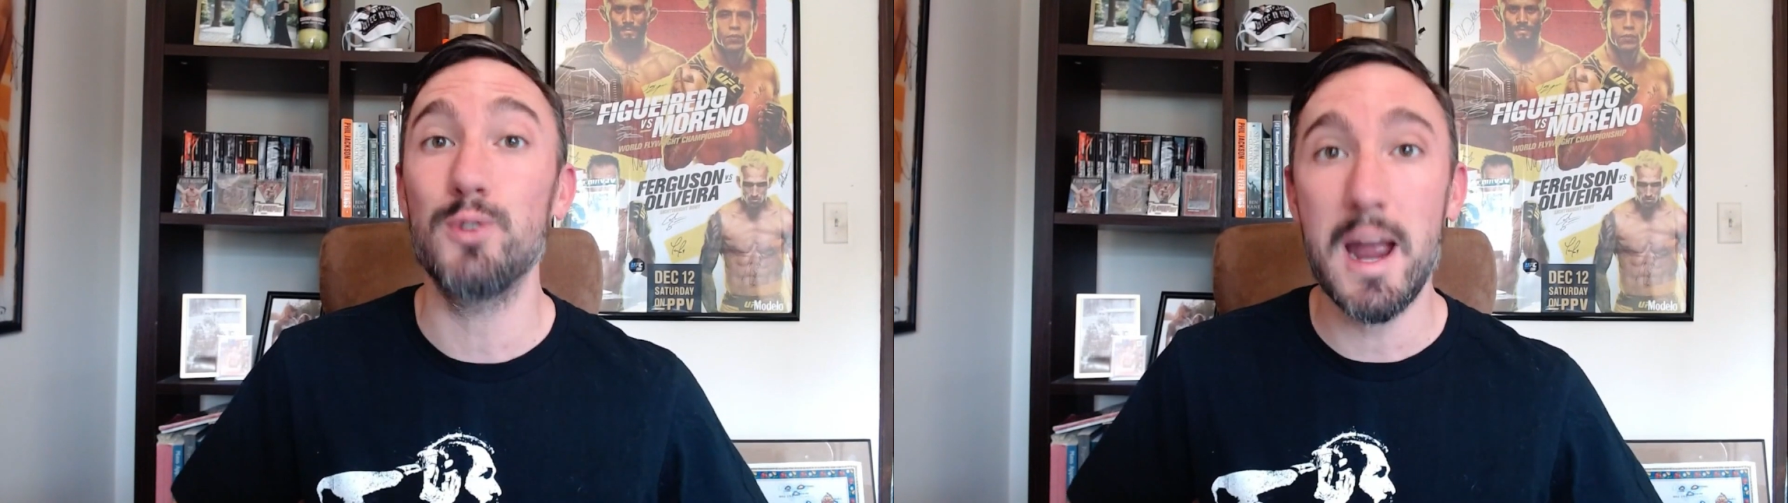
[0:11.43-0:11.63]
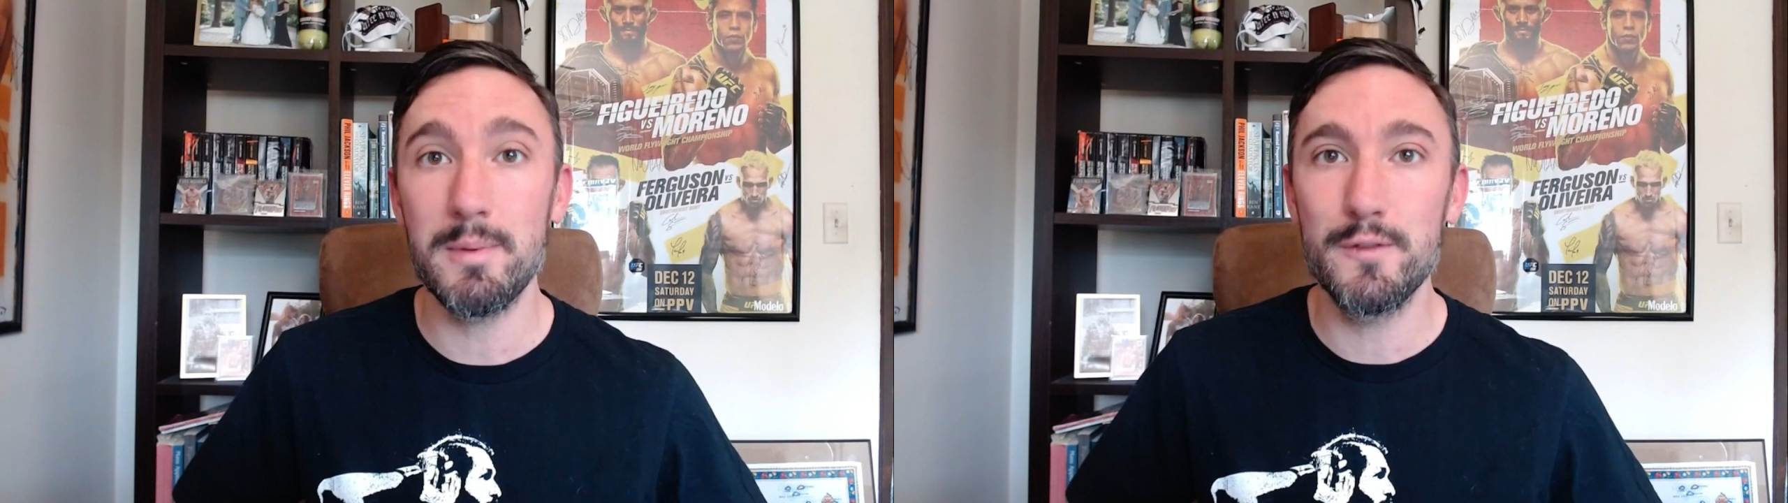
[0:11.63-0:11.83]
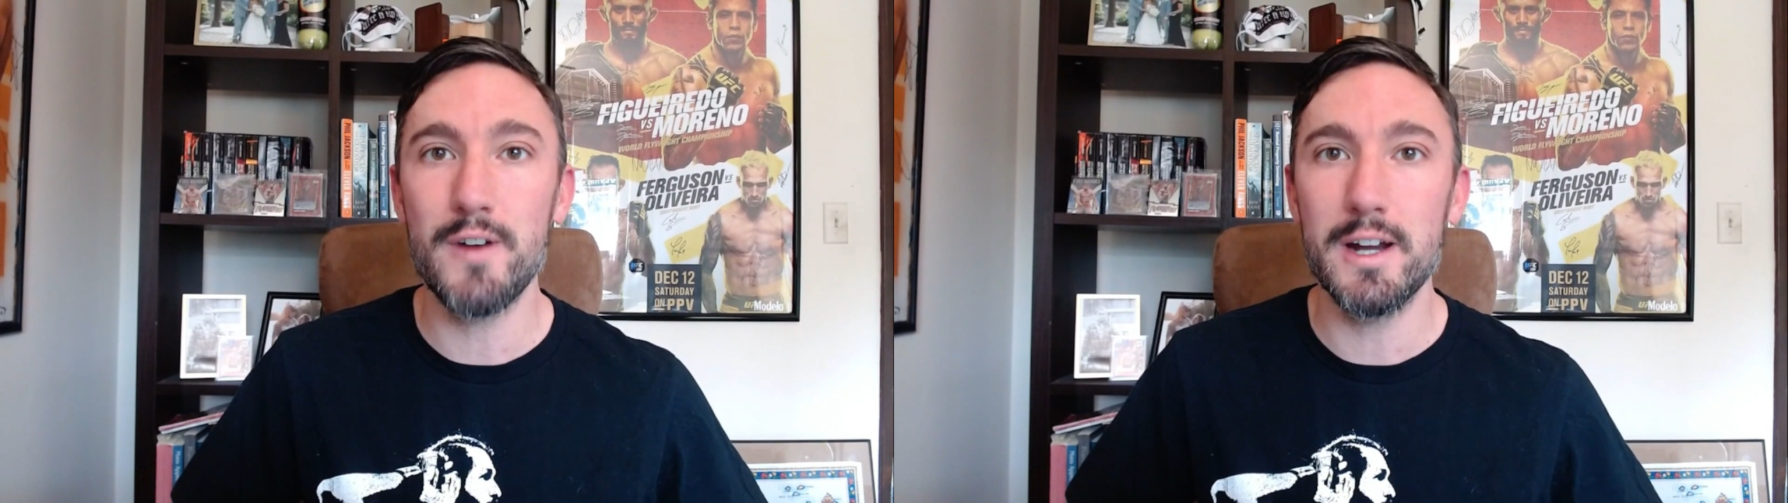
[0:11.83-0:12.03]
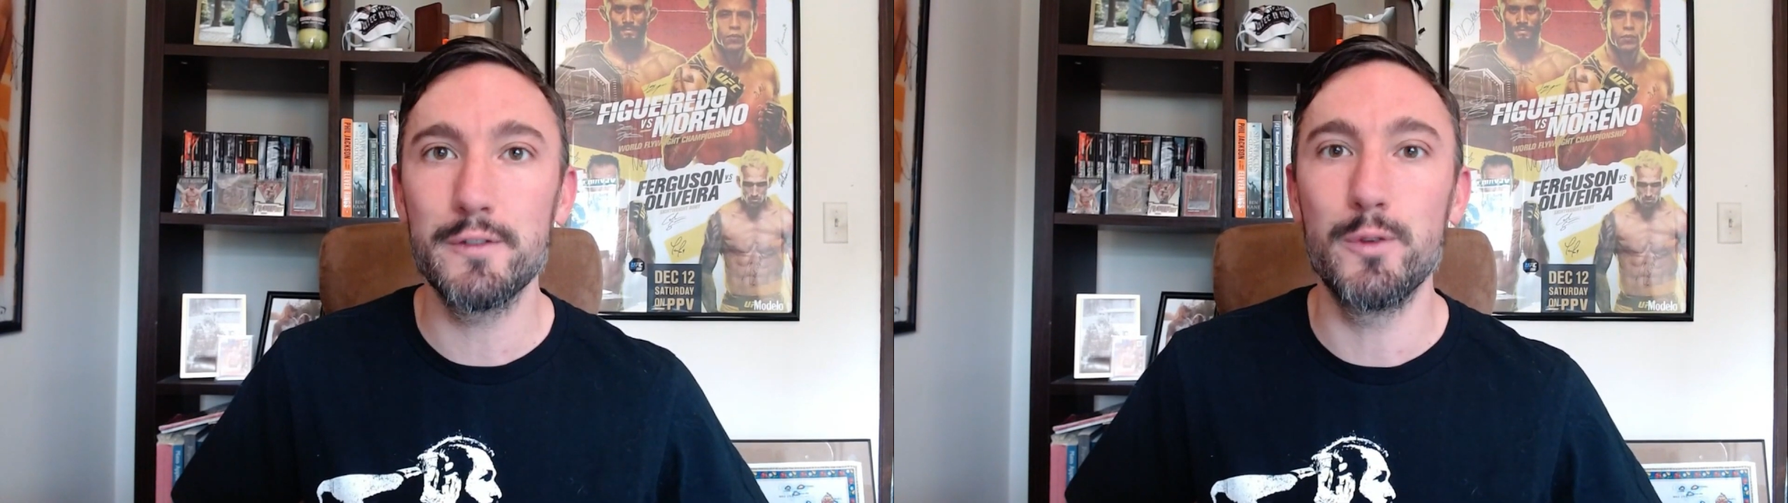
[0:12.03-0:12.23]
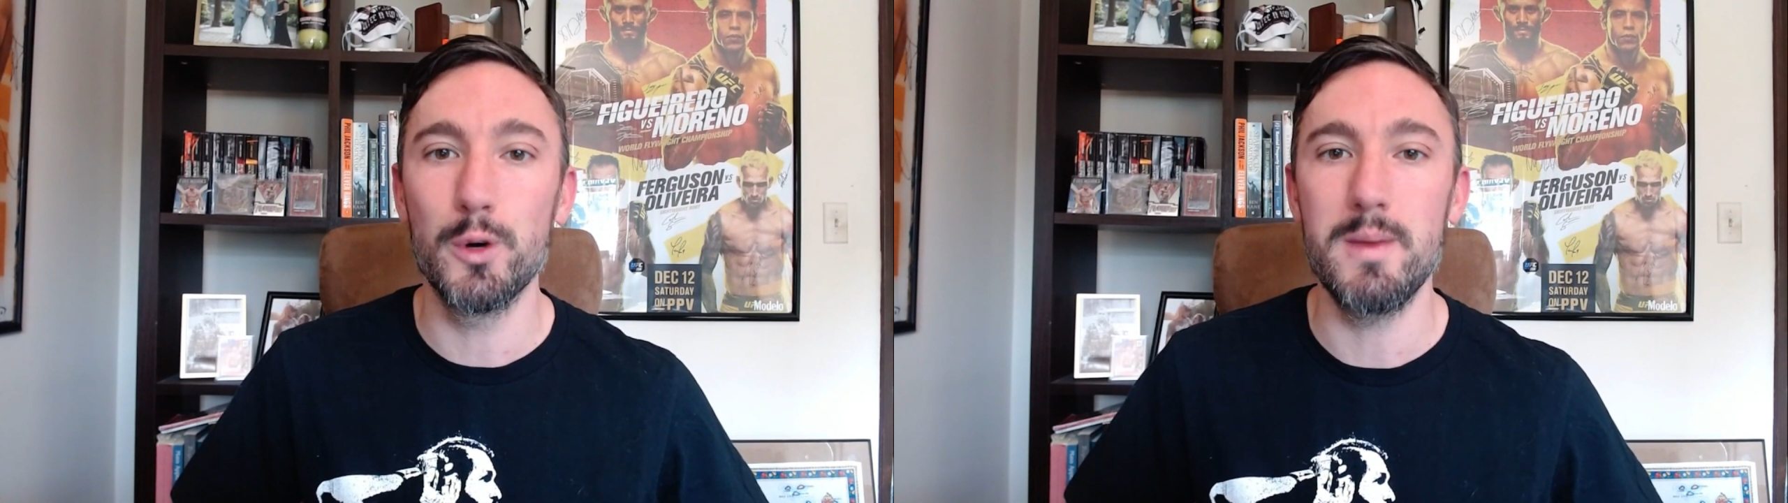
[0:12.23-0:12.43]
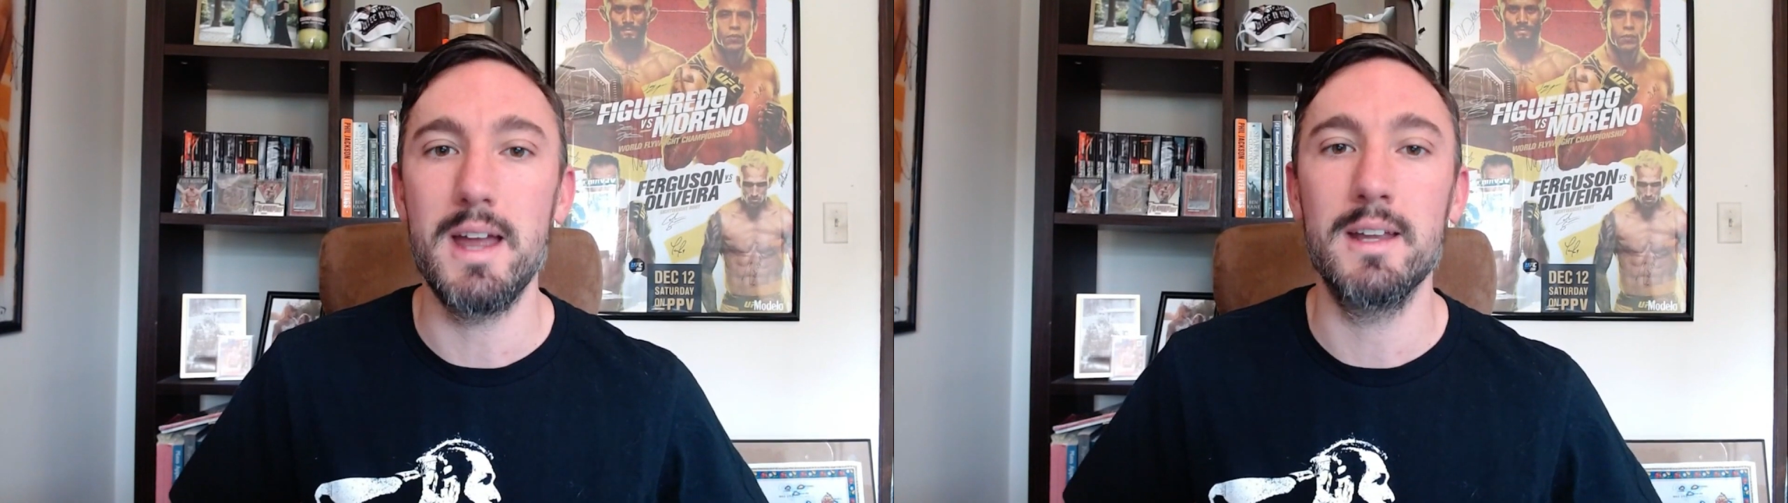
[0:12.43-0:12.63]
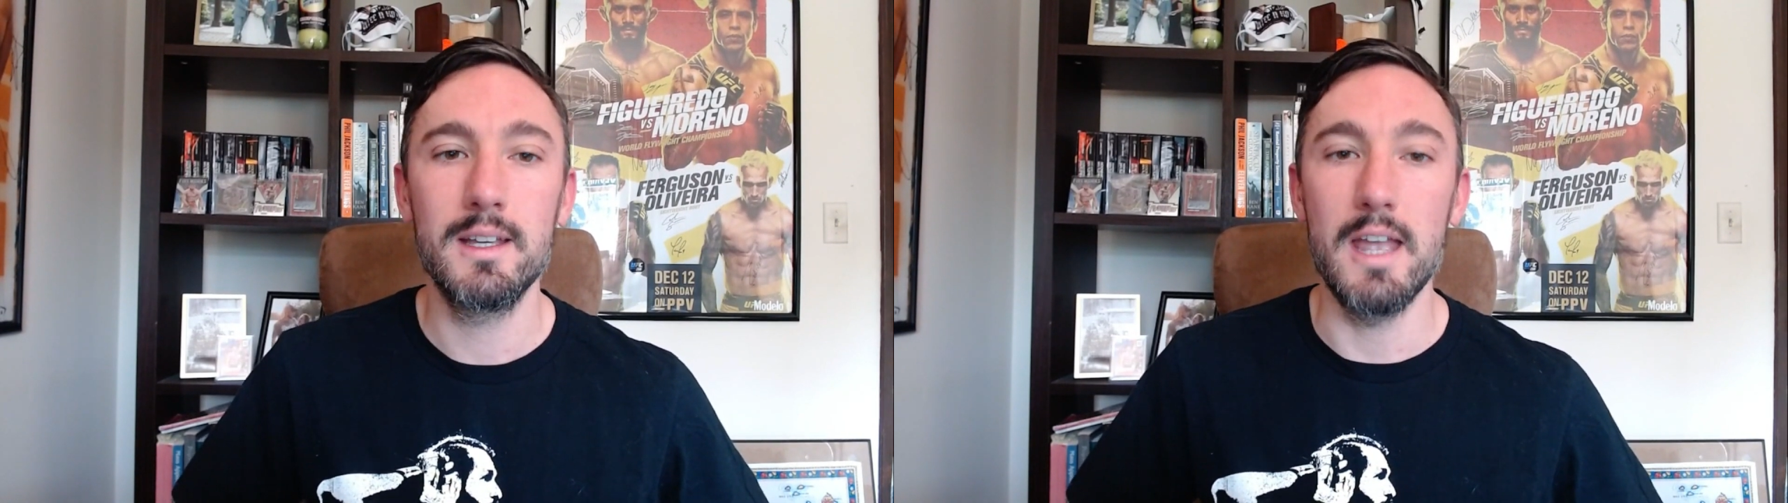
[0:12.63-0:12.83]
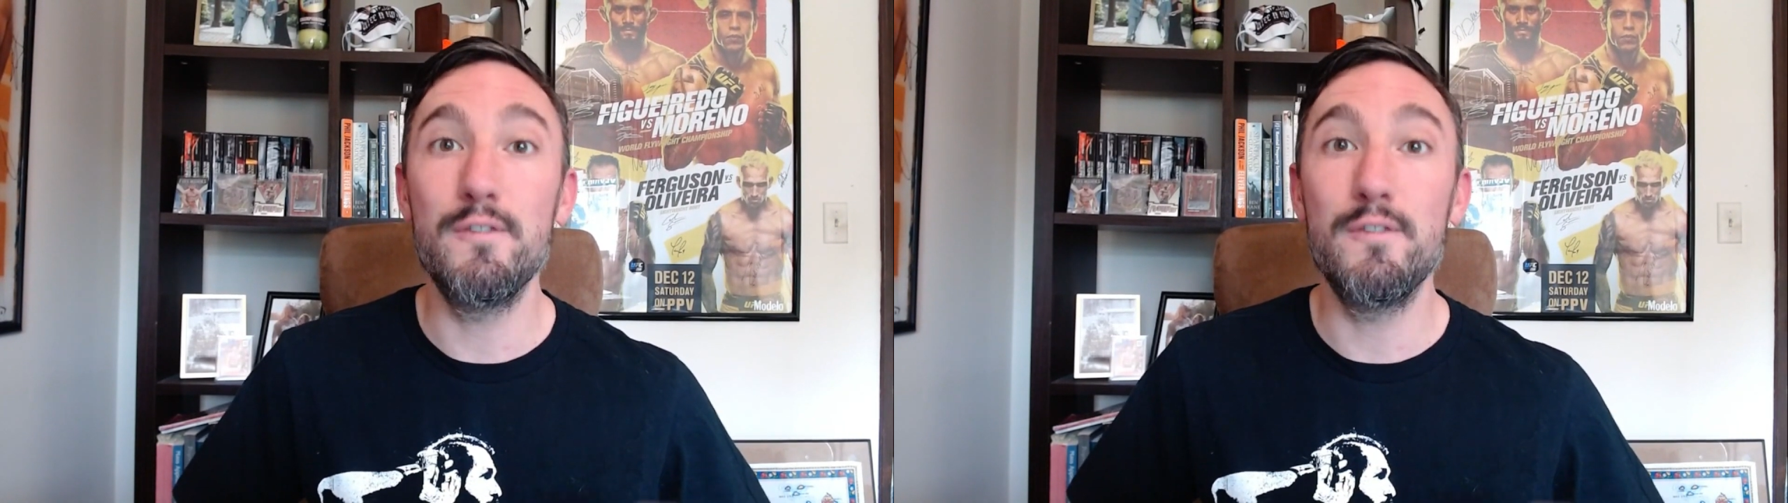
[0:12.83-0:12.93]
rapid fire format.